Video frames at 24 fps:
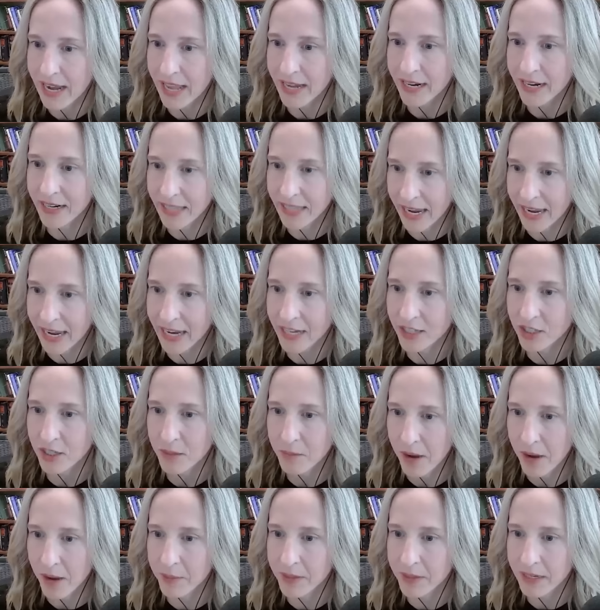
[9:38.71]
and engage in
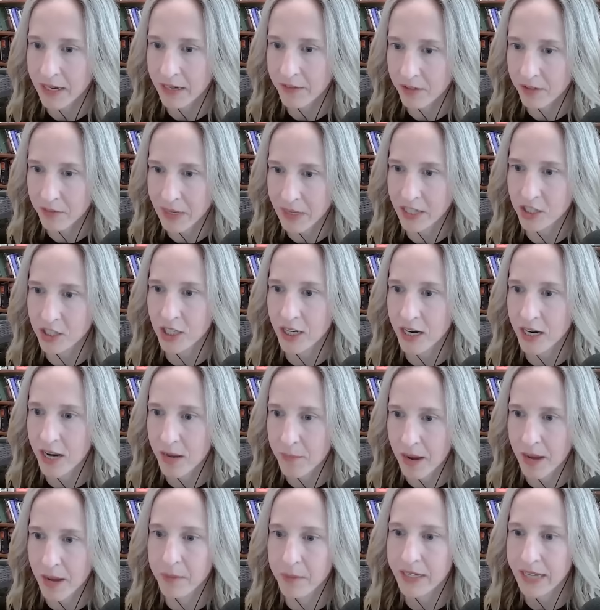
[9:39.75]
public information and
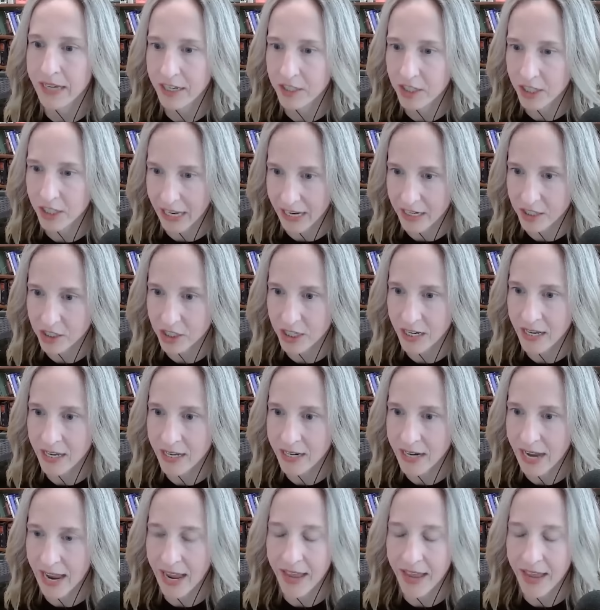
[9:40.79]
public education.